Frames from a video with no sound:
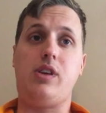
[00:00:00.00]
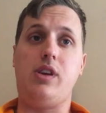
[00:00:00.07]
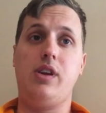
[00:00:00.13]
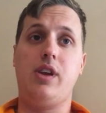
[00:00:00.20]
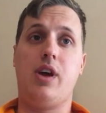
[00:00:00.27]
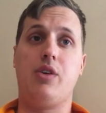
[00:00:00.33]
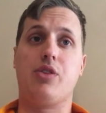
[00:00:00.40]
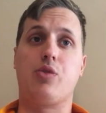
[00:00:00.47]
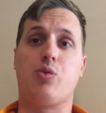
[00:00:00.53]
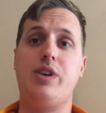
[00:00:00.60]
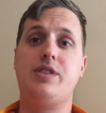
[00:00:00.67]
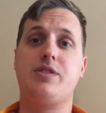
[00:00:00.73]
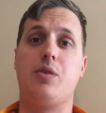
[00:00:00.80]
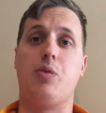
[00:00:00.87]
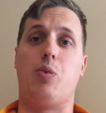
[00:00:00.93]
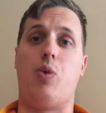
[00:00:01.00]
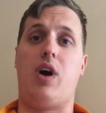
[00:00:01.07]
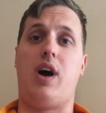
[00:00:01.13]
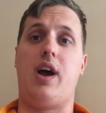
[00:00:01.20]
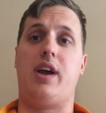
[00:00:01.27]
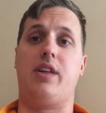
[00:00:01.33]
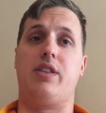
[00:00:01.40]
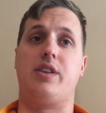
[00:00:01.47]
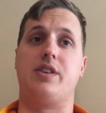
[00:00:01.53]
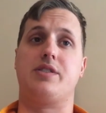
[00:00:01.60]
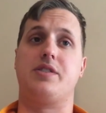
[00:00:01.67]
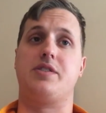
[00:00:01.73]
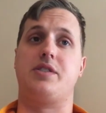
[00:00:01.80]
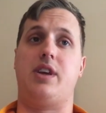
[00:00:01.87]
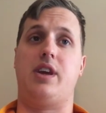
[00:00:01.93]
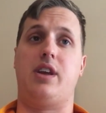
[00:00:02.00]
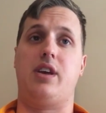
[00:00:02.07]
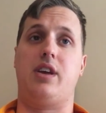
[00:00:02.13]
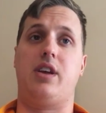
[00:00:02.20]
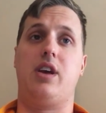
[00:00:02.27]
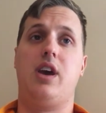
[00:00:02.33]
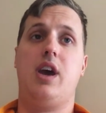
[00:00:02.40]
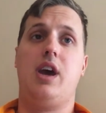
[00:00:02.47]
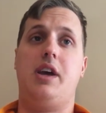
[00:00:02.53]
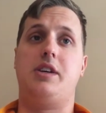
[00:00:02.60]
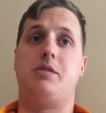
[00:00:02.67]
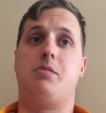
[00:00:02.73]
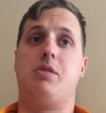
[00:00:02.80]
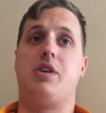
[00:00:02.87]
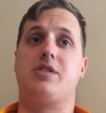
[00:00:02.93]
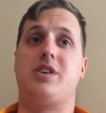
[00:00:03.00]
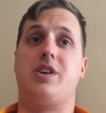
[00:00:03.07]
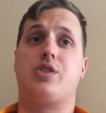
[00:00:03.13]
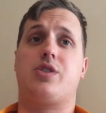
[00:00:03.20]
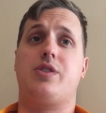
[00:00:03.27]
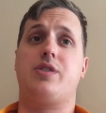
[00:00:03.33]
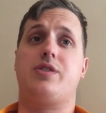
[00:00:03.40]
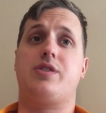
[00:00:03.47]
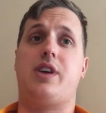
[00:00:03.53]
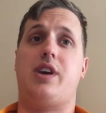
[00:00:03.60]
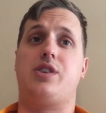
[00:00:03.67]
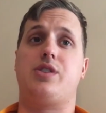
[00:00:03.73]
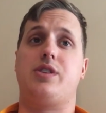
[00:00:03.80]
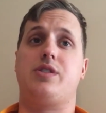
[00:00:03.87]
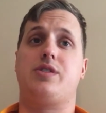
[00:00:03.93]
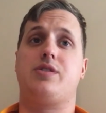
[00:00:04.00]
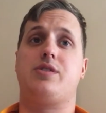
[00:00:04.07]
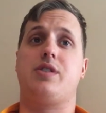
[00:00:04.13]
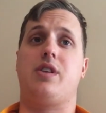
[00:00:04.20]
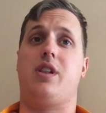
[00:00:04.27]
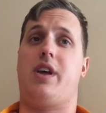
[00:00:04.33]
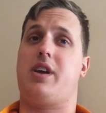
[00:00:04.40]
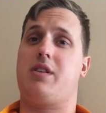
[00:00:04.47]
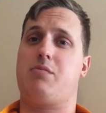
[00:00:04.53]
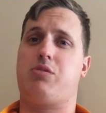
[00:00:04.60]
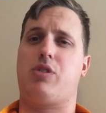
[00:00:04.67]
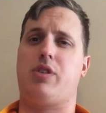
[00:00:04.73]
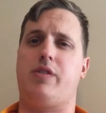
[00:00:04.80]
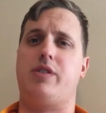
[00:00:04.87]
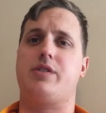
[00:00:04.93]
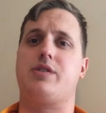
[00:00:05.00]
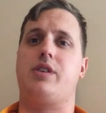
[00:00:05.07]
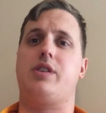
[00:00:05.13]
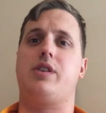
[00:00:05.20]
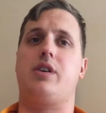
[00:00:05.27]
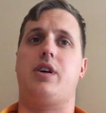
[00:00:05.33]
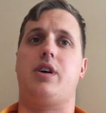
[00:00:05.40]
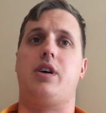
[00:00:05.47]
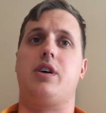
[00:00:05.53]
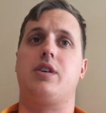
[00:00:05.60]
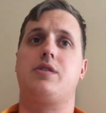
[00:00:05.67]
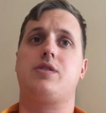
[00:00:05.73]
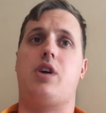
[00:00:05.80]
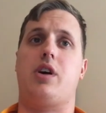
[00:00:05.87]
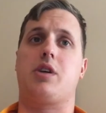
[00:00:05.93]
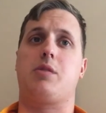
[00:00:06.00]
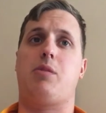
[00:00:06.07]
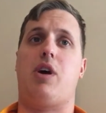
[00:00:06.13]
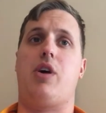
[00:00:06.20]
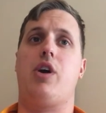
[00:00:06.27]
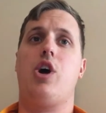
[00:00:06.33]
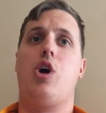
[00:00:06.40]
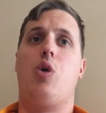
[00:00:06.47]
Now, the reason why this is needed is because insurance agents, like previously talked about,